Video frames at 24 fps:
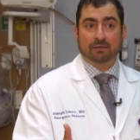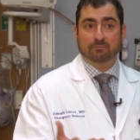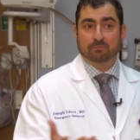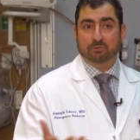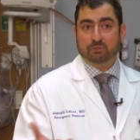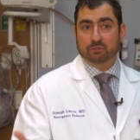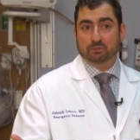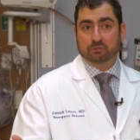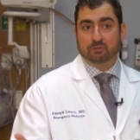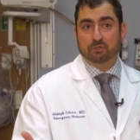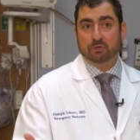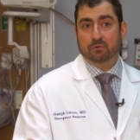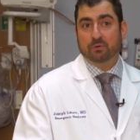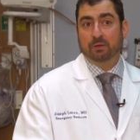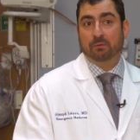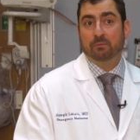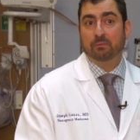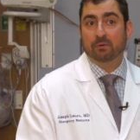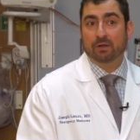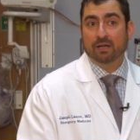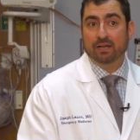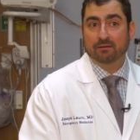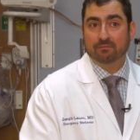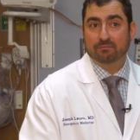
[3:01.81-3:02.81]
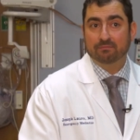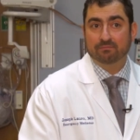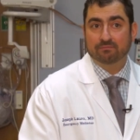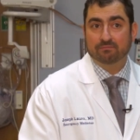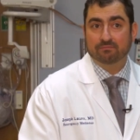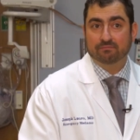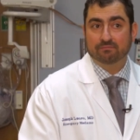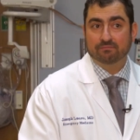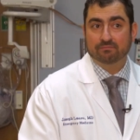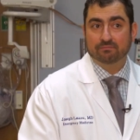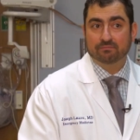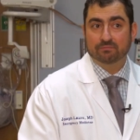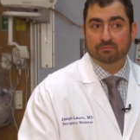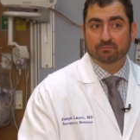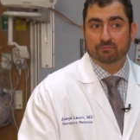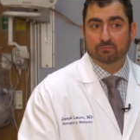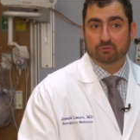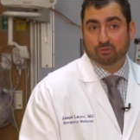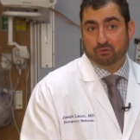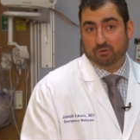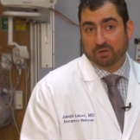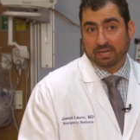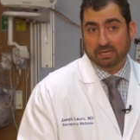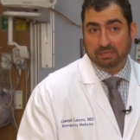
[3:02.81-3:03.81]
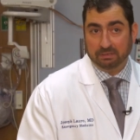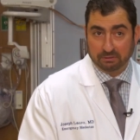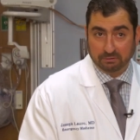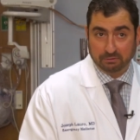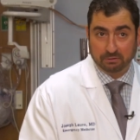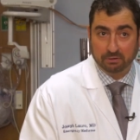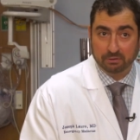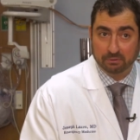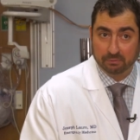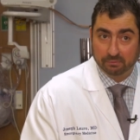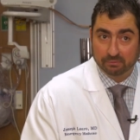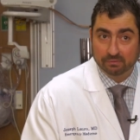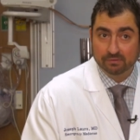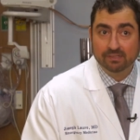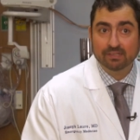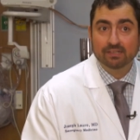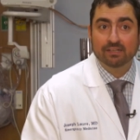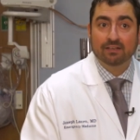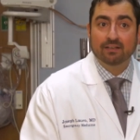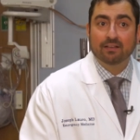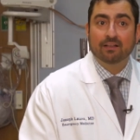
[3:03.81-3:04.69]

I'm just doing what I'm trained to do,